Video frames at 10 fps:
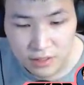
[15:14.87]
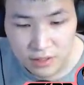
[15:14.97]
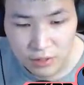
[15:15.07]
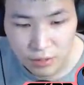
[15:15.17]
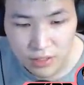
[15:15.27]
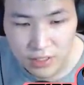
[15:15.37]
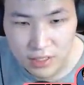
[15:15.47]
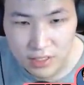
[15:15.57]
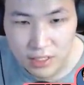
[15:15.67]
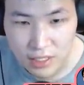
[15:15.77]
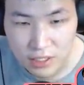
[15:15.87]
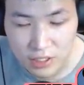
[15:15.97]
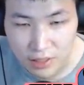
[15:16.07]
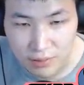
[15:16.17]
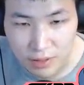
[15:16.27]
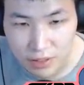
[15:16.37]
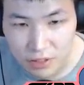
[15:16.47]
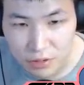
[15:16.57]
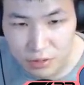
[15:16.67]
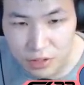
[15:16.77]
Norris is catching. I'm going to
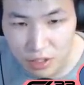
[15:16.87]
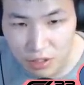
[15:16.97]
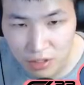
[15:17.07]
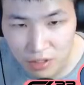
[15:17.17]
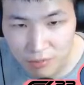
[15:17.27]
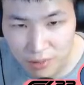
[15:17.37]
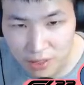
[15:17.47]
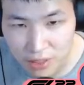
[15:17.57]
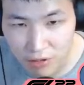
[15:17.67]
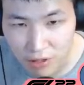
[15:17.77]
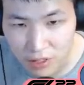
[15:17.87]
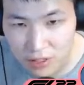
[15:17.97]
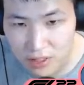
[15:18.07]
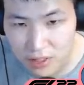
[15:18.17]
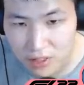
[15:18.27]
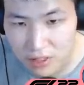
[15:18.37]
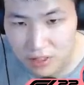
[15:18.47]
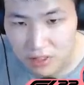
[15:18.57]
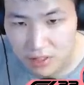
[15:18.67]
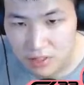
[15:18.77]
use all of my ERS
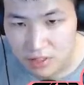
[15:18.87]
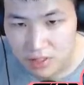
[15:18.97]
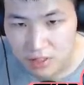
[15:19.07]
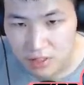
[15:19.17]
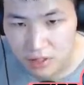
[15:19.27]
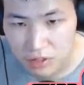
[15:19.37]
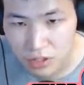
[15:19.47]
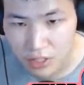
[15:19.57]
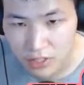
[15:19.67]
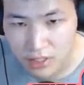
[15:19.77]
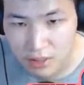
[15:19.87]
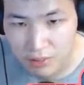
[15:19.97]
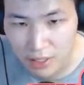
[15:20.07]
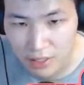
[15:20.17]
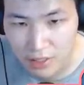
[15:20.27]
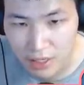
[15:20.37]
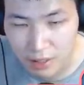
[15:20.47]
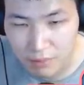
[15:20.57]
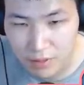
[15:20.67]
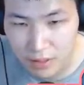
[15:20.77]
to try and keep that
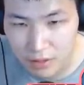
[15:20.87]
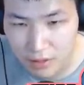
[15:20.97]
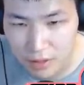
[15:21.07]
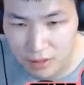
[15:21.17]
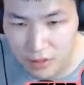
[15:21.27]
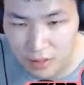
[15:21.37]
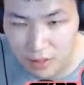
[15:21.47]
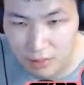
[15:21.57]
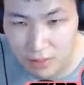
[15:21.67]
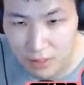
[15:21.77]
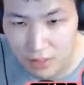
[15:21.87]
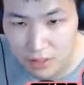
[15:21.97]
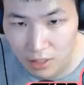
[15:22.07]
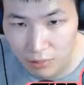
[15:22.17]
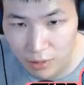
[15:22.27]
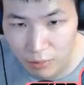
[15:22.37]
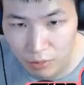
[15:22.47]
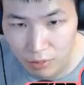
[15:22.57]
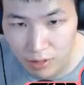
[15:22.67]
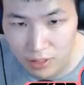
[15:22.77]
gap there because this means that we will
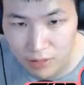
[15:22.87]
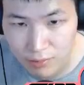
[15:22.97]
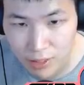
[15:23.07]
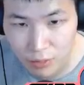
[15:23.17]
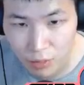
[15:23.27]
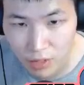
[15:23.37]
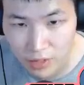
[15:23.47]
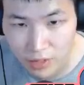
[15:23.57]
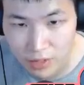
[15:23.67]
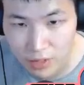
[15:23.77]
release P1